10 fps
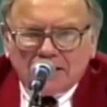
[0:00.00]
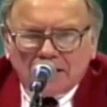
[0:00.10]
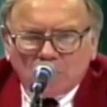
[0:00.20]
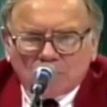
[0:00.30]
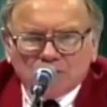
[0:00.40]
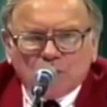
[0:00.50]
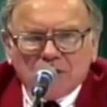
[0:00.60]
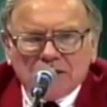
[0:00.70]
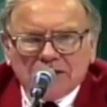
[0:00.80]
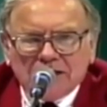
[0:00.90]
And what's
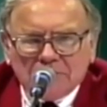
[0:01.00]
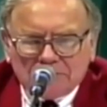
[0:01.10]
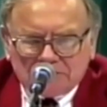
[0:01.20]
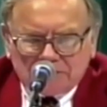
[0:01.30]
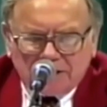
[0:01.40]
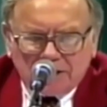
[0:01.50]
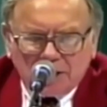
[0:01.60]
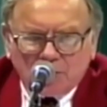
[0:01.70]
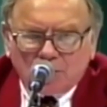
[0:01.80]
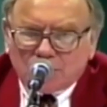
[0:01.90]
going to keep it
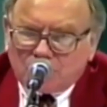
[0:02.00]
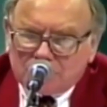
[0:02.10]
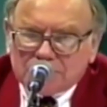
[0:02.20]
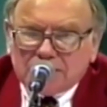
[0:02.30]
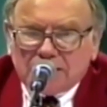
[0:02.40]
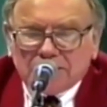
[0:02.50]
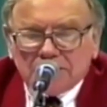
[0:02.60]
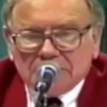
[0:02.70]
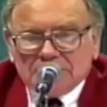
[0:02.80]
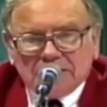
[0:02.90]
standing or cause it not
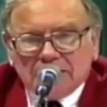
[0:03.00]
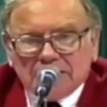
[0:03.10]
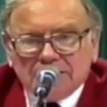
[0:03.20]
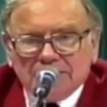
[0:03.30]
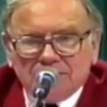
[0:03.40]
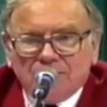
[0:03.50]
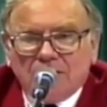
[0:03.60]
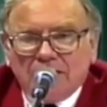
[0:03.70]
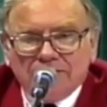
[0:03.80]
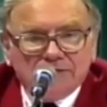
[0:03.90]
to be standing
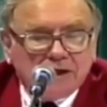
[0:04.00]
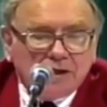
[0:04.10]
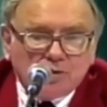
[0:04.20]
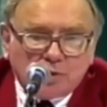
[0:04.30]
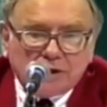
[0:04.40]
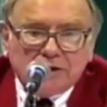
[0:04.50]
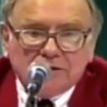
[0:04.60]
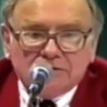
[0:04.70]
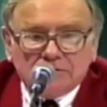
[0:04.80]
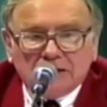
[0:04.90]
5, 10, 20
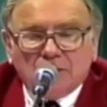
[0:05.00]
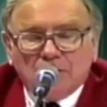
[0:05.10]
years from now?